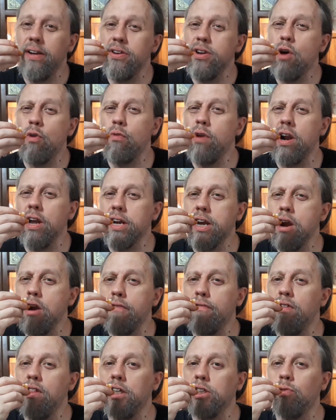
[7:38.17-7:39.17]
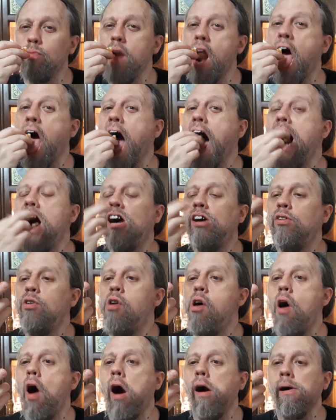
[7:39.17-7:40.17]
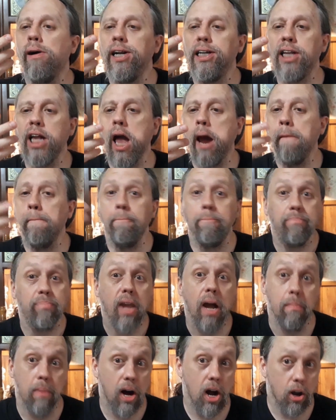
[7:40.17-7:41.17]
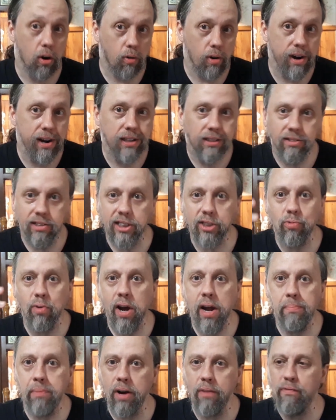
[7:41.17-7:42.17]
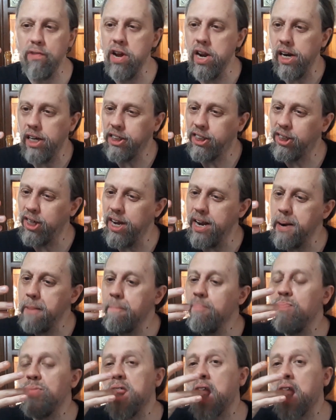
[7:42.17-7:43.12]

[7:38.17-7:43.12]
Don't really care for this one. I'm hungry. That's why I'm going to finish it.